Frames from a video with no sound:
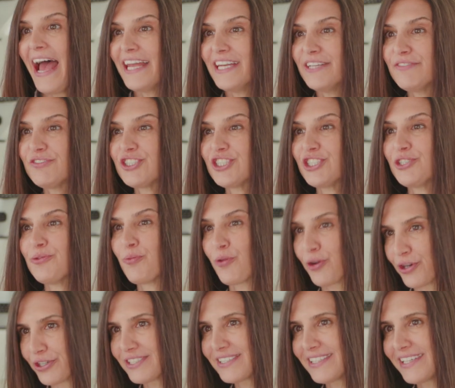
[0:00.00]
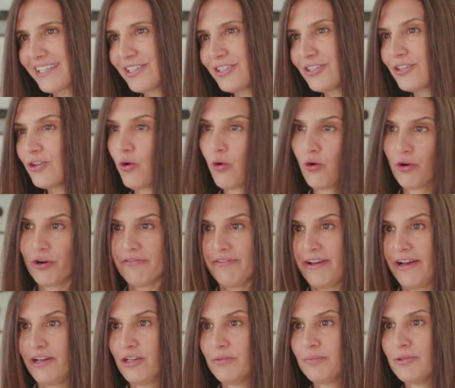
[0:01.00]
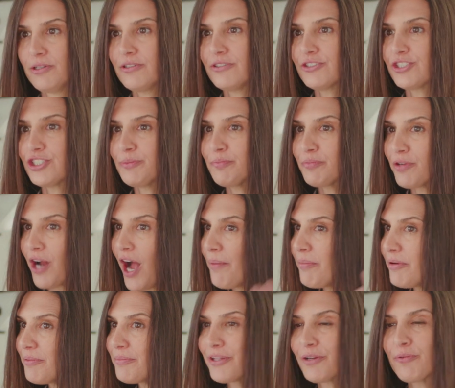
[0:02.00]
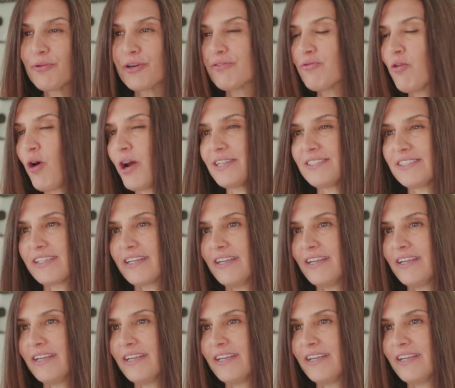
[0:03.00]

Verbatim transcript: and if she were single or available, she probably would have wanted to